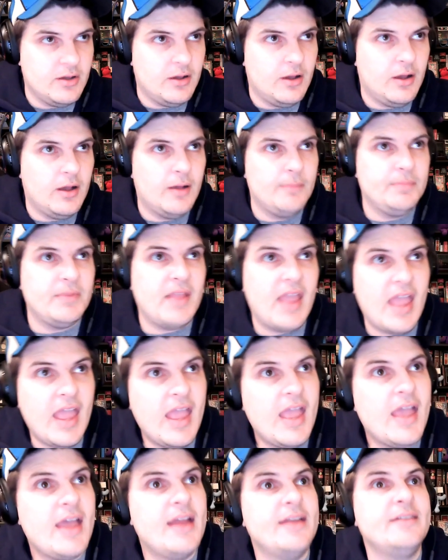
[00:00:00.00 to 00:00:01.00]
Um,
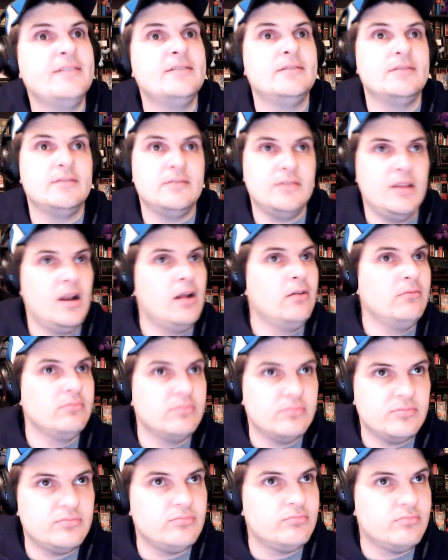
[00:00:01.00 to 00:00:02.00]
and you know,
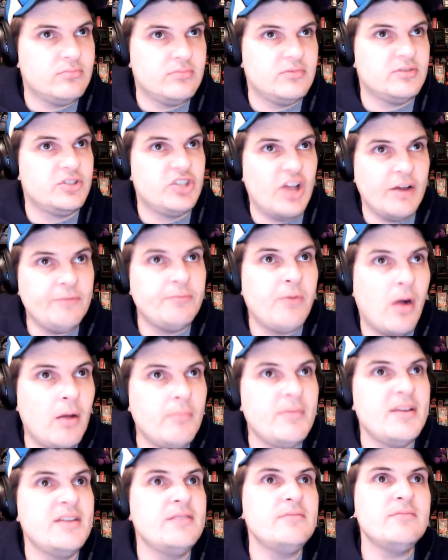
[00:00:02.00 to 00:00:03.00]
Jeff
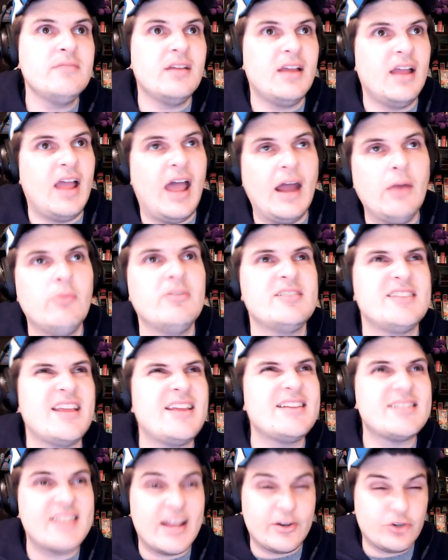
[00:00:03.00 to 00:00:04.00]
Weltman, I don't want to say
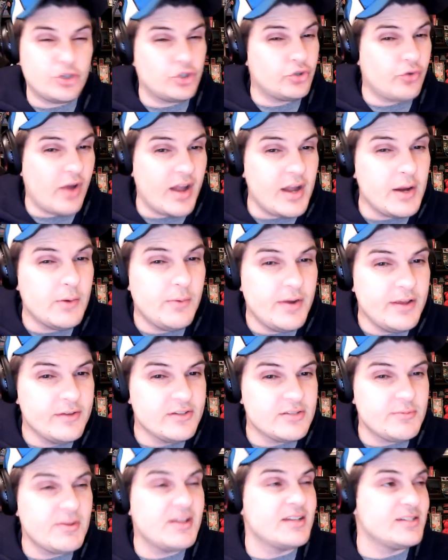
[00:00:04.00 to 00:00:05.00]
he's had training
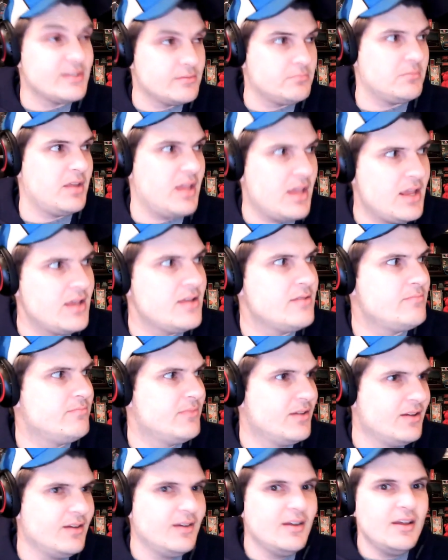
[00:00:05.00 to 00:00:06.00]
wheels because he
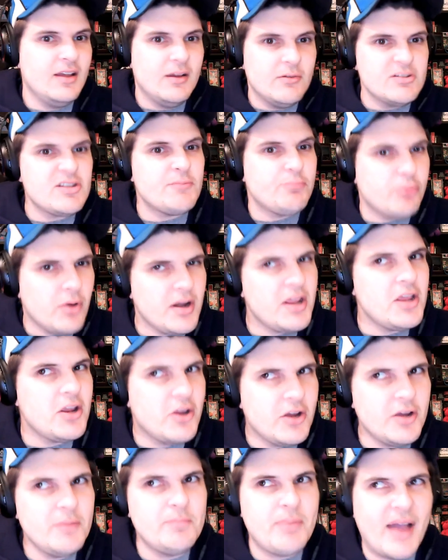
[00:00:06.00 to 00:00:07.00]
was a pretty
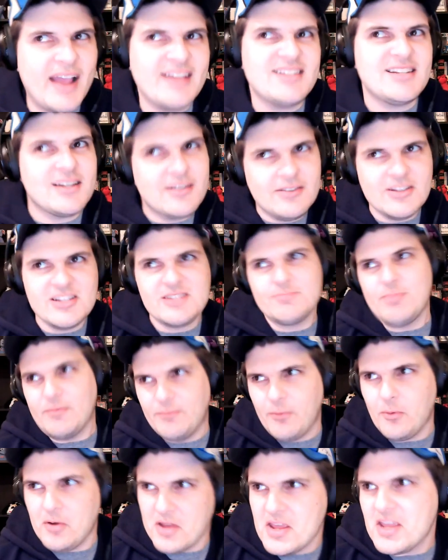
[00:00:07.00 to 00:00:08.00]
good bicyclist
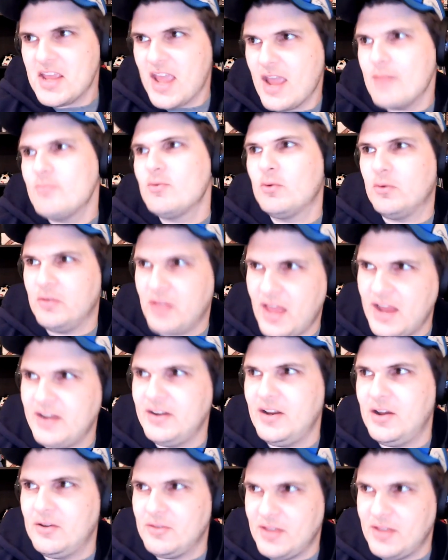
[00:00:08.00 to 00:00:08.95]
before he came to Orlando.